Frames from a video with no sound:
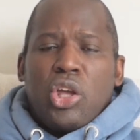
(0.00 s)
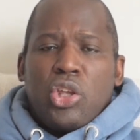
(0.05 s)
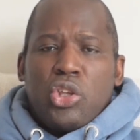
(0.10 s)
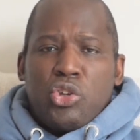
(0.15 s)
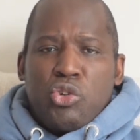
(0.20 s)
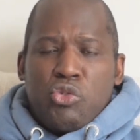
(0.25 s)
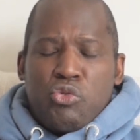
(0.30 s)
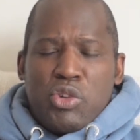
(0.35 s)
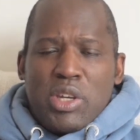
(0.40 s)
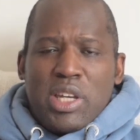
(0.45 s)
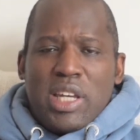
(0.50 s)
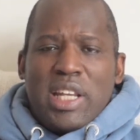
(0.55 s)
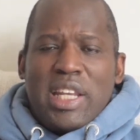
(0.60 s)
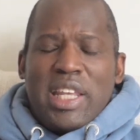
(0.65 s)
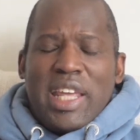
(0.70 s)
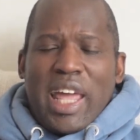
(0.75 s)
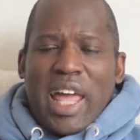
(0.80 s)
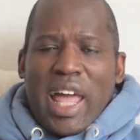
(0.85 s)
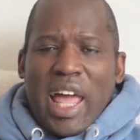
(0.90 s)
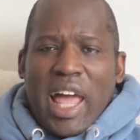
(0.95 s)
You
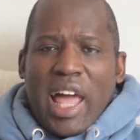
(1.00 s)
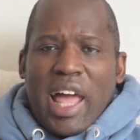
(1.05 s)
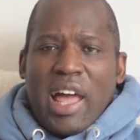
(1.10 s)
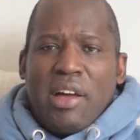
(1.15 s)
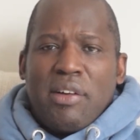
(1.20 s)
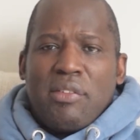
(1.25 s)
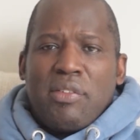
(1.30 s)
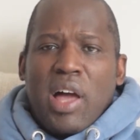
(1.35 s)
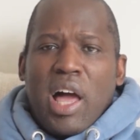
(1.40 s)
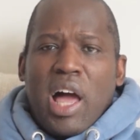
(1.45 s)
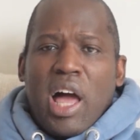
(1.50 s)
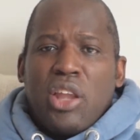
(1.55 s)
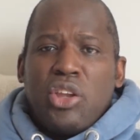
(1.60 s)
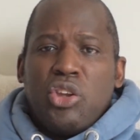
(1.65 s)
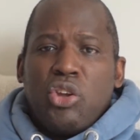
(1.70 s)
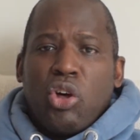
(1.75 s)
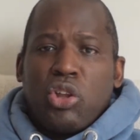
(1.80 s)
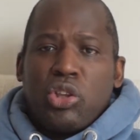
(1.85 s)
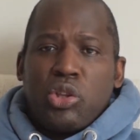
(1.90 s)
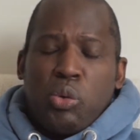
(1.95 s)
really have
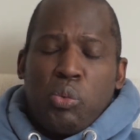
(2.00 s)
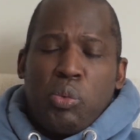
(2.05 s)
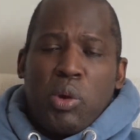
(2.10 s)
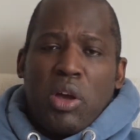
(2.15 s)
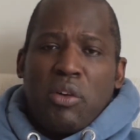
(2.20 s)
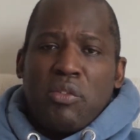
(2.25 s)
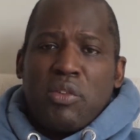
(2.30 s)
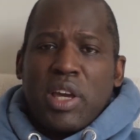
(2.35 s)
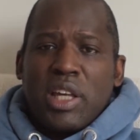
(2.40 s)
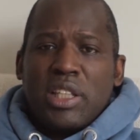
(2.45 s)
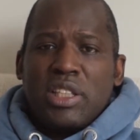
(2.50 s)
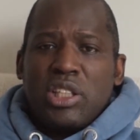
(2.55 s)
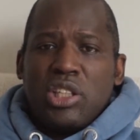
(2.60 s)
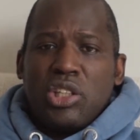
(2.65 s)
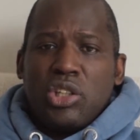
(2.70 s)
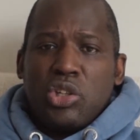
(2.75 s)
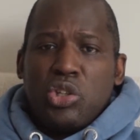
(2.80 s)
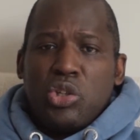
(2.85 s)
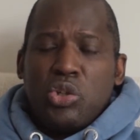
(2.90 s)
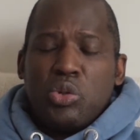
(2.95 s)
another way of
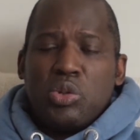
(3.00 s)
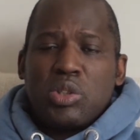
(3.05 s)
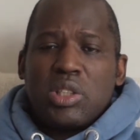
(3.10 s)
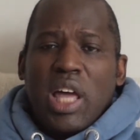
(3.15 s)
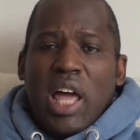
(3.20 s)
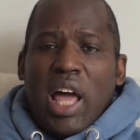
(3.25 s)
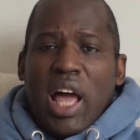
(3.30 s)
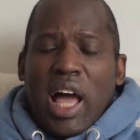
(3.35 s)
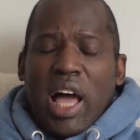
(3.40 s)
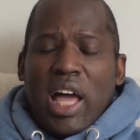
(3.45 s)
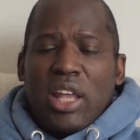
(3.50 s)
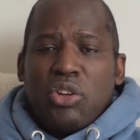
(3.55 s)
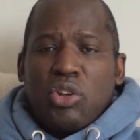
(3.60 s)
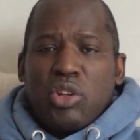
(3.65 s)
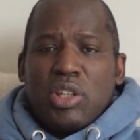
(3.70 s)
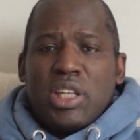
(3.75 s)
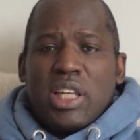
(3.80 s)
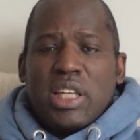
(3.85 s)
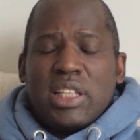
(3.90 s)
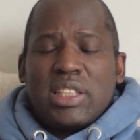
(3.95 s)
getting your news and
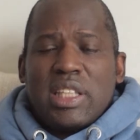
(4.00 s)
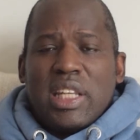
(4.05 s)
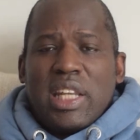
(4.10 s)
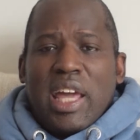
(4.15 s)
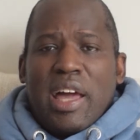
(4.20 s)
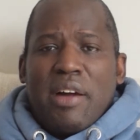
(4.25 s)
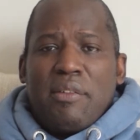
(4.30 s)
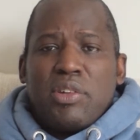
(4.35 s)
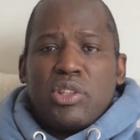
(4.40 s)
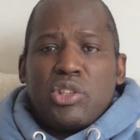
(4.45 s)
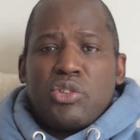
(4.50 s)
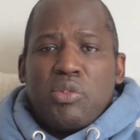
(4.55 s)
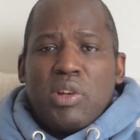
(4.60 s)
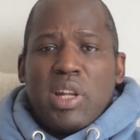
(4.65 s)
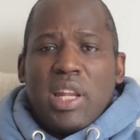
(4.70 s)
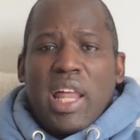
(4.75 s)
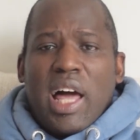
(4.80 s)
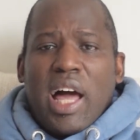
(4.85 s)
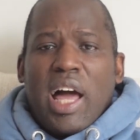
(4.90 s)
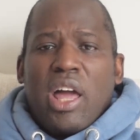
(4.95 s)
not necessarily having to
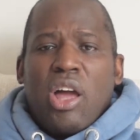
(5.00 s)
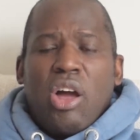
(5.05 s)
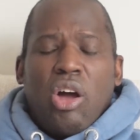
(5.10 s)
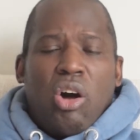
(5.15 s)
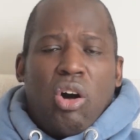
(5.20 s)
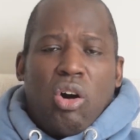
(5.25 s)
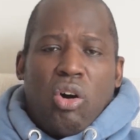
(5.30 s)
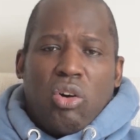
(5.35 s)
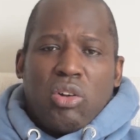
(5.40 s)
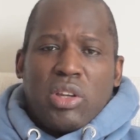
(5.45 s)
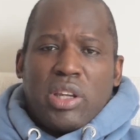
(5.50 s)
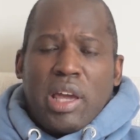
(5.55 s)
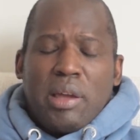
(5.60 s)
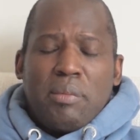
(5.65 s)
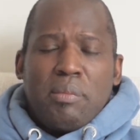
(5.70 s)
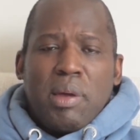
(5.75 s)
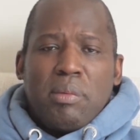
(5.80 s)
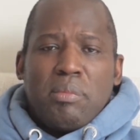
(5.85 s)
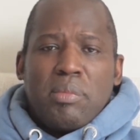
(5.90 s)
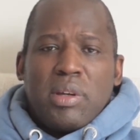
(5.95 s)
rely on, I
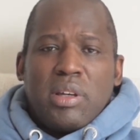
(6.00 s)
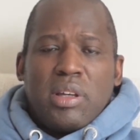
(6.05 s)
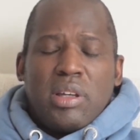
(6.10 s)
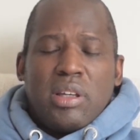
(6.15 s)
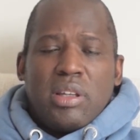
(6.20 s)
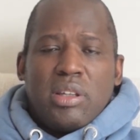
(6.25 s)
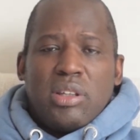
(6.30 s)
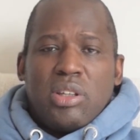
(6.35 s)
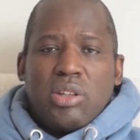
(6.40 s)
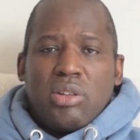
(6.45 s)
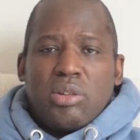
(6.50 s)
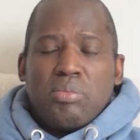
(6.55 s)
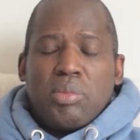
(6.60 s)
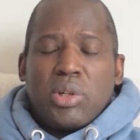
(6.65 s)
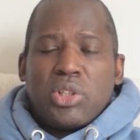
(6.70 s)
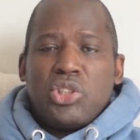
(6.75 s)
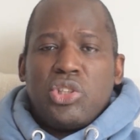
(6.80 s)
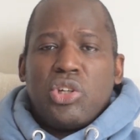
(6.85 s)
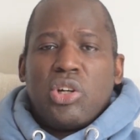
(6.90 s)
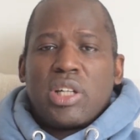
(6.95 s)
remember, you know,
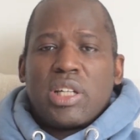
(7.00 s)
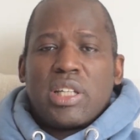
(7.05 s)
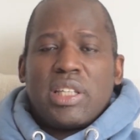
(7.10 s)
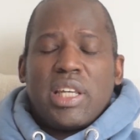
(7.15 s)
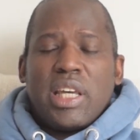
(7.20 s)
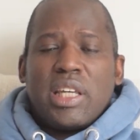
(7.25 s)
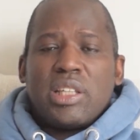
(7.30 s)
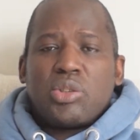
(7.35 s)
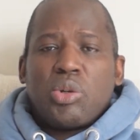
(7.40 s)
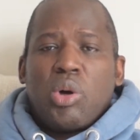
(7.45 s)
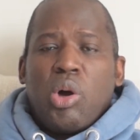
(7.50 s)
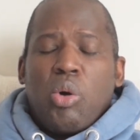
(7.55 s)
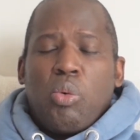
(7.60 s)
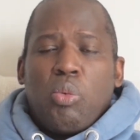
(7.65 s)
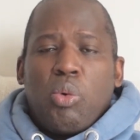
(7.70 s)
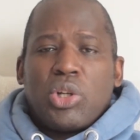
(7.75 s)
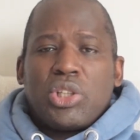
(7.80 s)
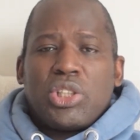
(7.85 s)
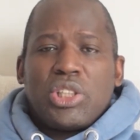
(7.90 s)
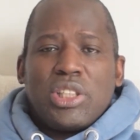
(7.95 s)
much younger days,
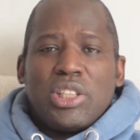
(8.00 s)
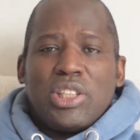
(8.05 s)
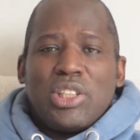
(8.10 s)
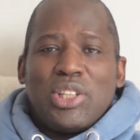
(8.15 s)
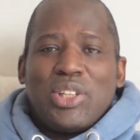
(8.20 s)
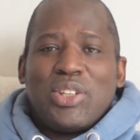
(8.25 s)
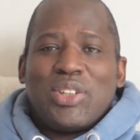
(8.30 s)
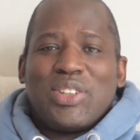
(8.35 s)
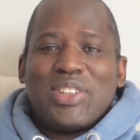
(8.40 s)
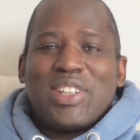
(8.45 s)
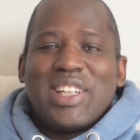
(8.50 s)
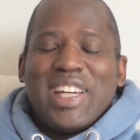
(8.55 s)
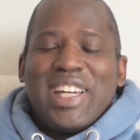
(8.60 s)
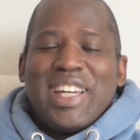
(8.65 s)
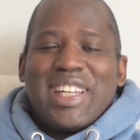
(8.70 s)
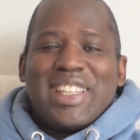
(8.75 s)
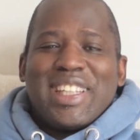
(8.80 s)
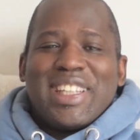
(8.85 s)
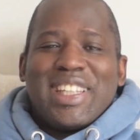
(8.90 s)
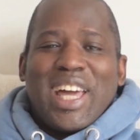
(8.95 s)
watching, you know,
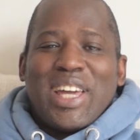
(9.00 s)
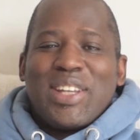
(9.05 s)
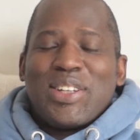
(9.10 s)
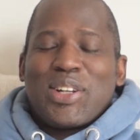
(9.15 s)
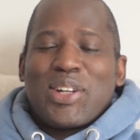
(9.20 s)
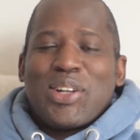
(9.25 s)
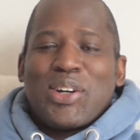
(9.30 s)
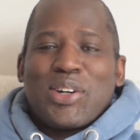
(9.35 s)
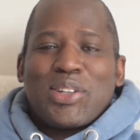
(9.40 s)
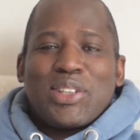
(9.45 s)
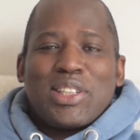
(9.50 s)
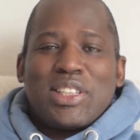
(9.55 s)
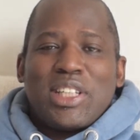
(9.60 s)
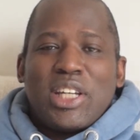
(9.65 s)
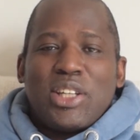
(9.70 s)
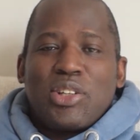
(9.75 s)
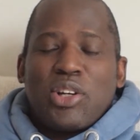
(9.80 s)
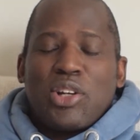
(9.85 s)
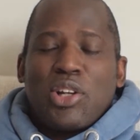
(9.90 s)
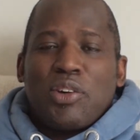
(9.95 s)
the 9 o'clock or the
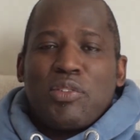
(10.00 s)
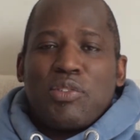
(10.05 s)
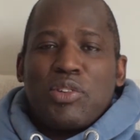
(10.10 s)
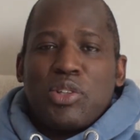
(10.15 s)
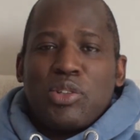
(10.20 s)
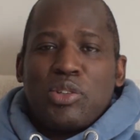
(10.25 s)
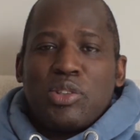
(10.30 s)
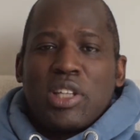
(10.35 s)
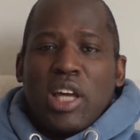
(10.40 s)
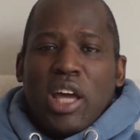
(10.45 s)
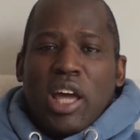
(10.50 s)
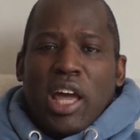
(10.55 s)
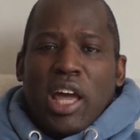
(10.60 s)
10 o'clock news